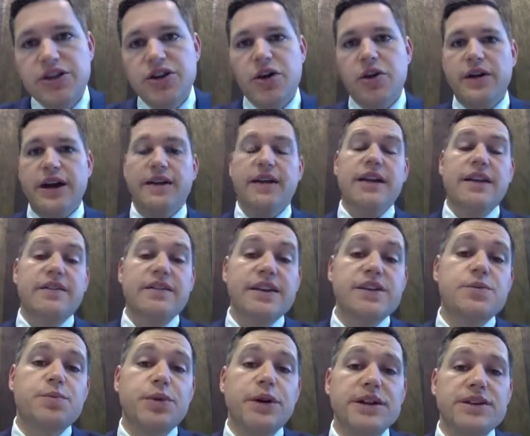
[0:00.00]
Okay,
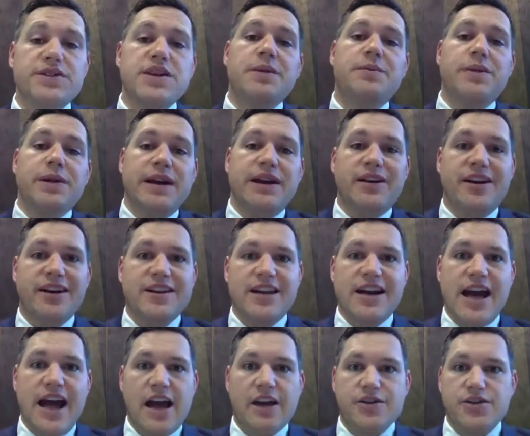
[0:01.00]
this brings up an area that
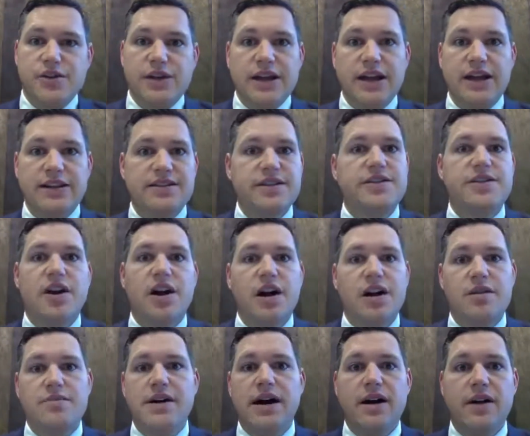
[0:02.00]
I actually like to
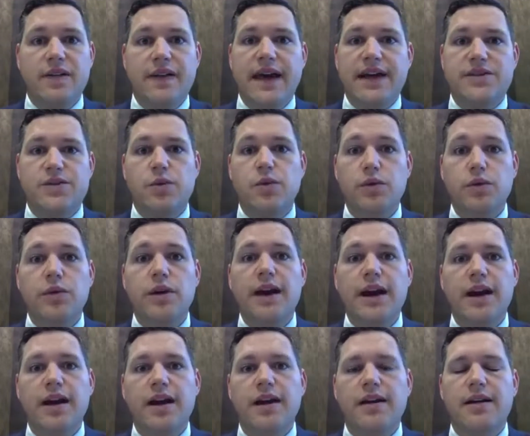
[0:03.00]
talk about, and that's wound
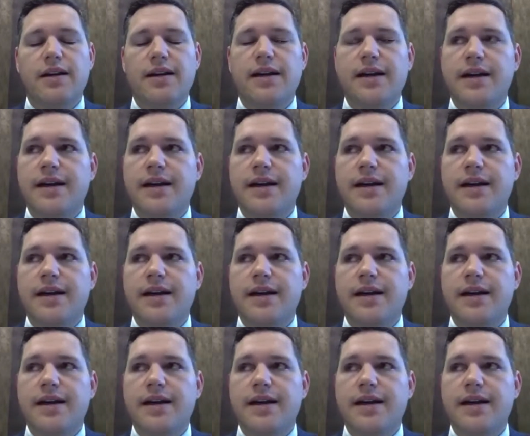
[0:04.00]
care.